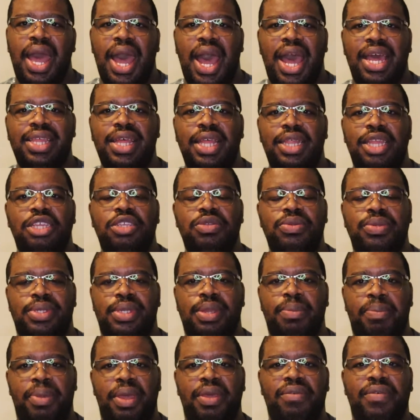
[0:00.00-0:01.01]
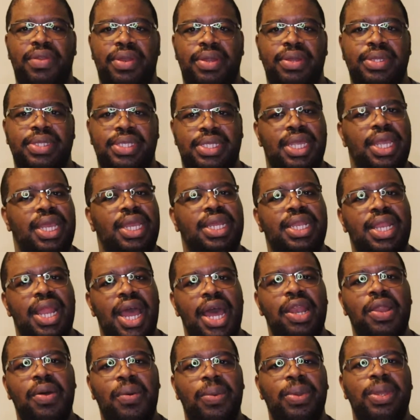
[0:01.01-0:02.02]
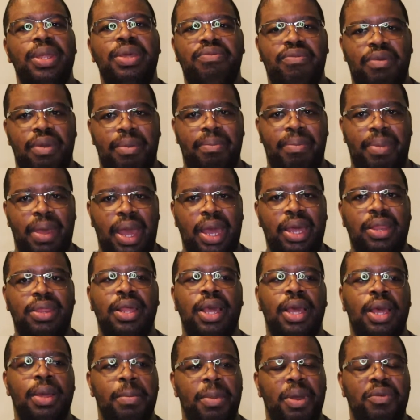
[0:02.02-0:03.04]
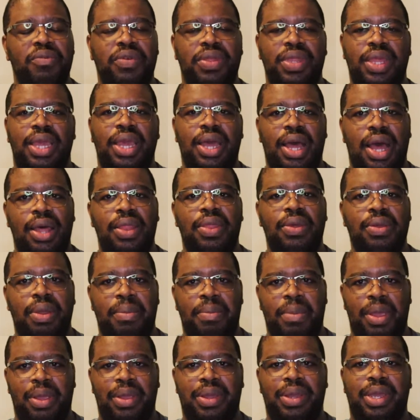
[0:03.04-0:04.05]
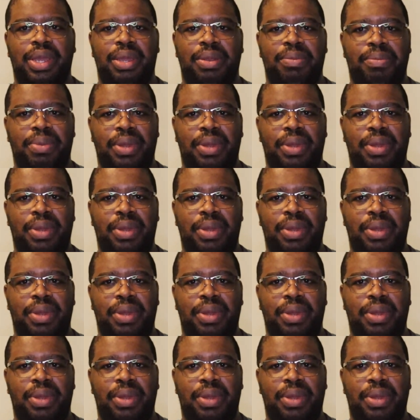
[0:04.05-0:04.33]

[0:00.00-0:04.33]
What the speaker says: I thought this was a pivotal scene not only for Beth, but for the other American